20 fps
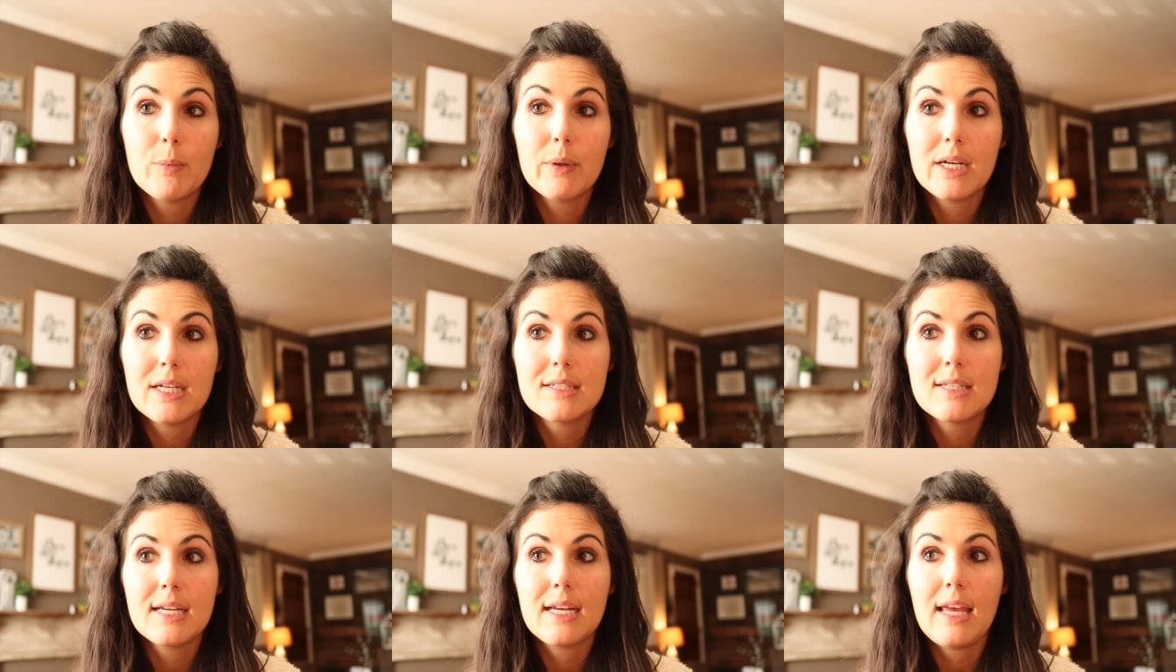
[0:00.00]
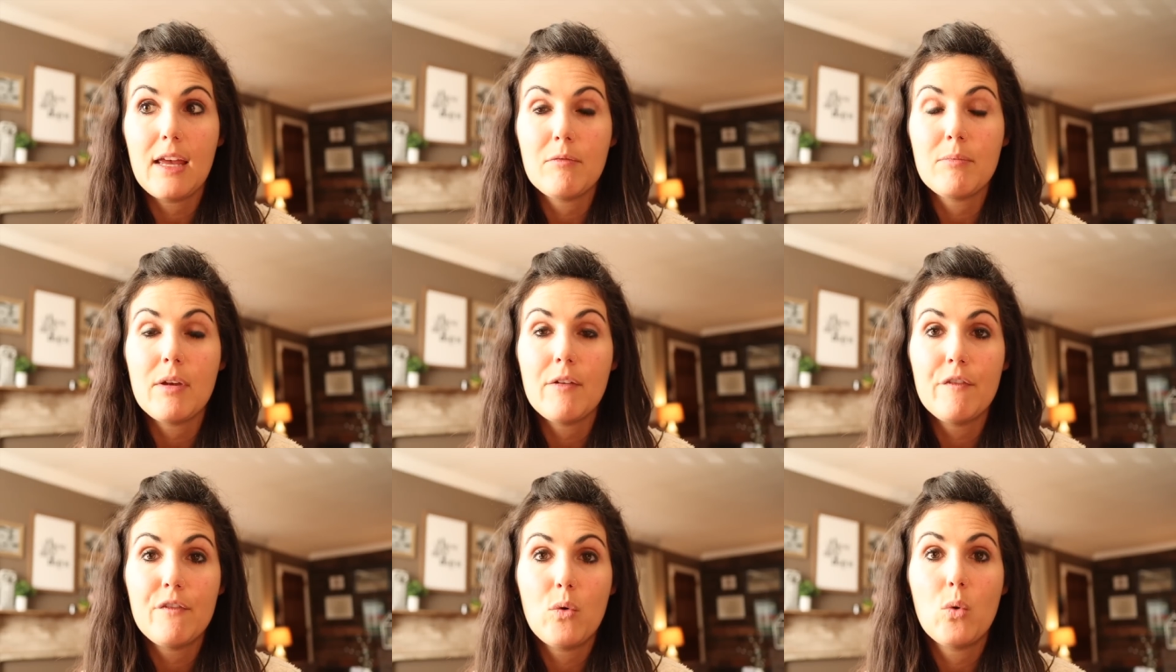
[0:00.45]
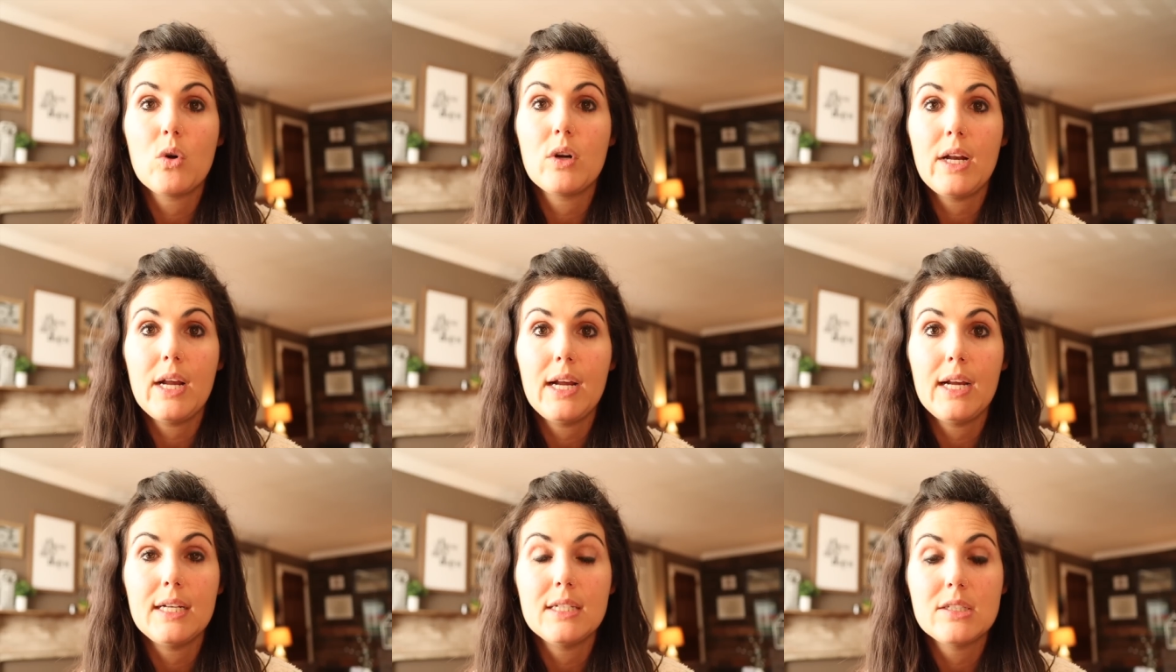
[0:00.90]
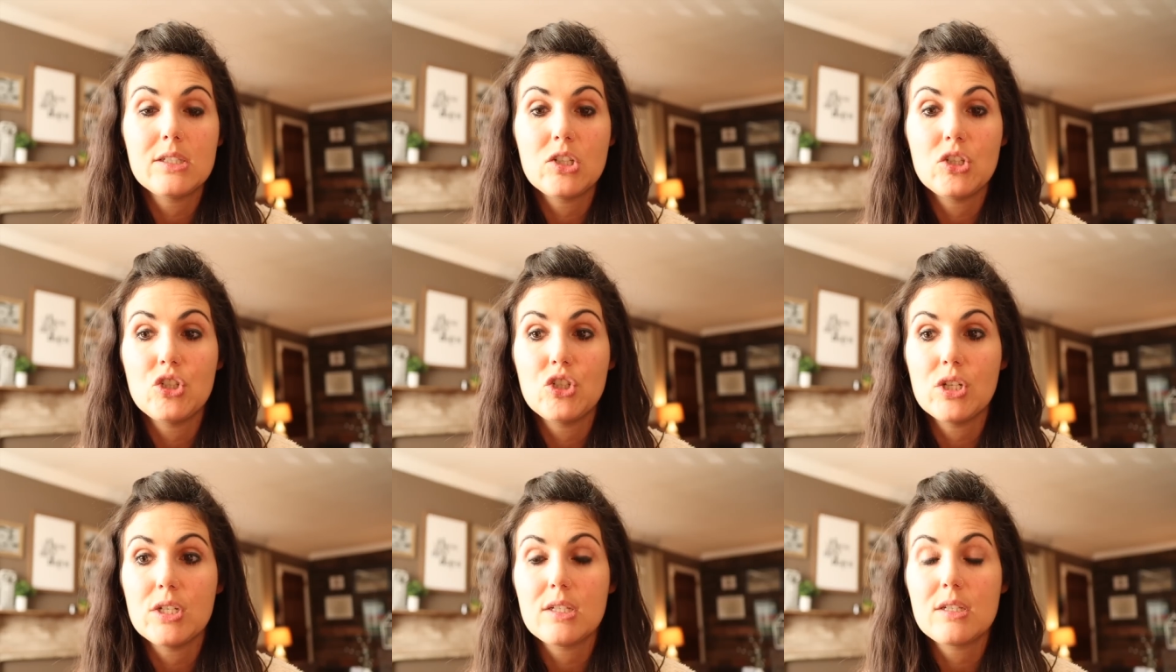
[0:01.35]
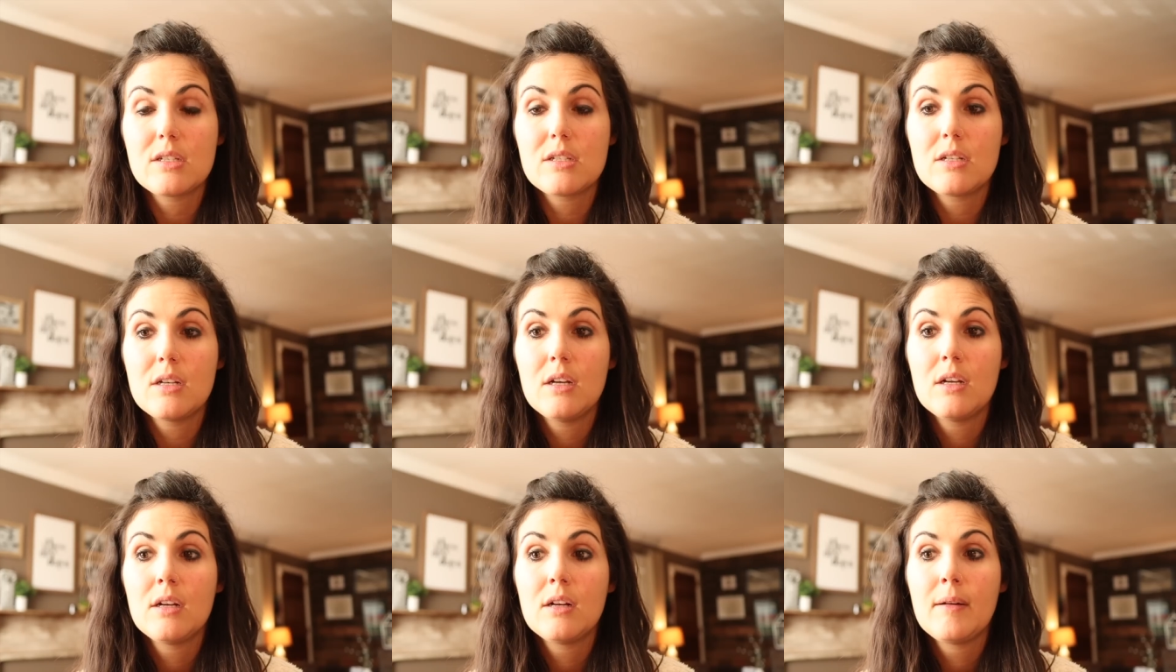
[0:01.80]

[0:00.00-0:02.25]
because it gave me 4 days to just